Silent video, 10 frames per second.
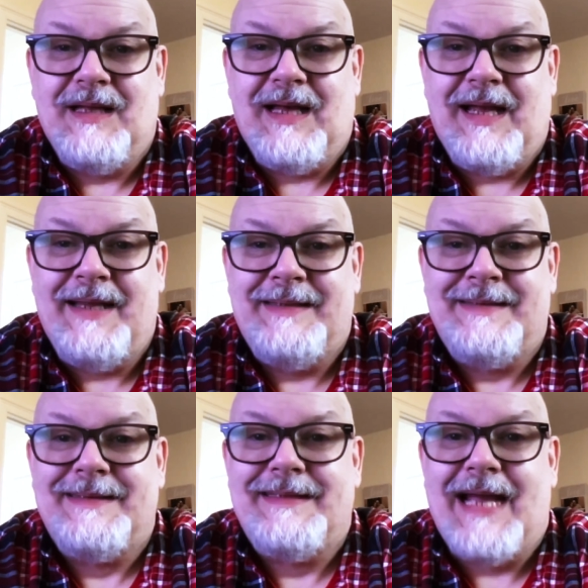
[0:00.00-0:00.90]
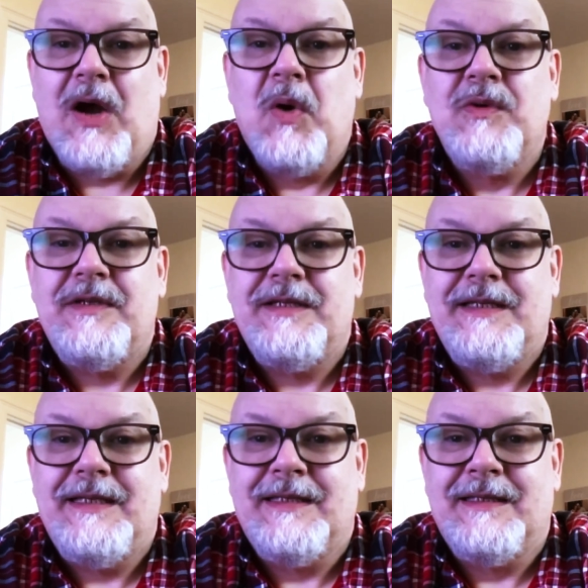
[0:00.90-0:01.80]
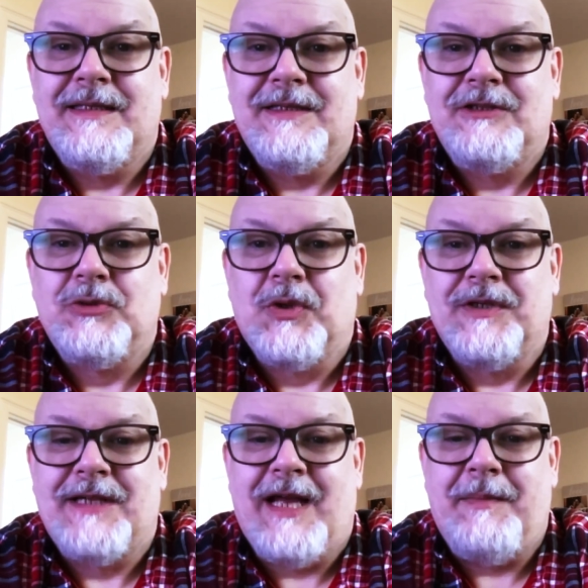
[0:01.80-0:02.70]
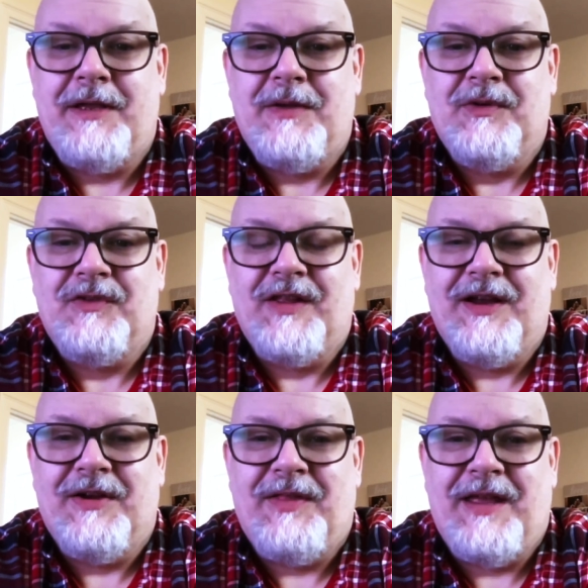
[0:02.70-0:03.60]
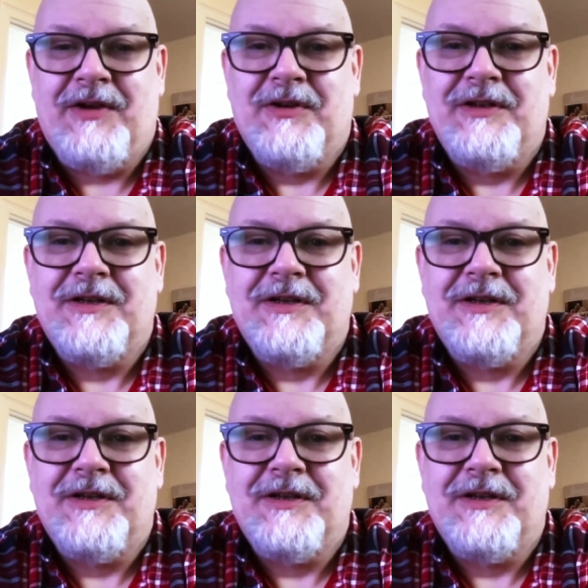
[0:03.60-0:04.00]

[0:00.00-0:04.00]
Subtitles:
I doubt in the short time he was there they could